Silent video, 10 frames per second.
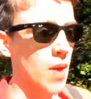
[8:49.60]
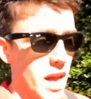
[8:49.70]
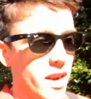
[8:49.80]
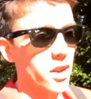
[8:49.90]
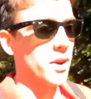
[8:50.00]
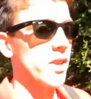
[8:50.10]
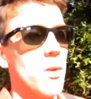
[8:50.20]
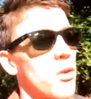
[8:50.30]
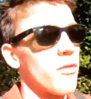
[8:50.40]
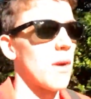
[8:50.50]
I know I said I
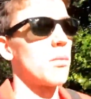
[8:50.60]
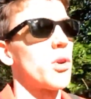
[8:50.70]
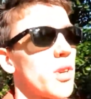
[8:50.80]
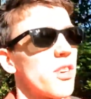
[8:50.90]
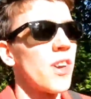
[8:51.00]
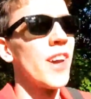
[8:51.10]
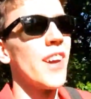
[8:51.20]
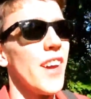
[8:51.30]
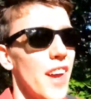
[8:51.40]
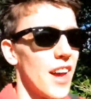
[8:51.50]
wouldn't ramble to you.
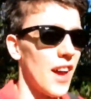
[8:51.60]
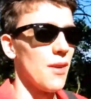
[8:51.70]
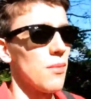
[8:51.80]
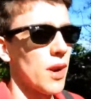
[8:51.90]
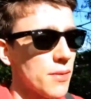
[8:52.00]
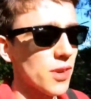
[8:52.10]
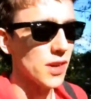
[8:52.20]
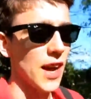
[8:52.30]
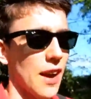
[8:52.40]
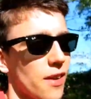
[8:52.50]
What I'm
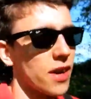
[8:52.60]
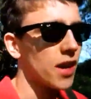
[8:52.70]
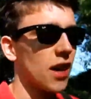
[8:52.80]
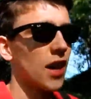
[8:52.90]
doing now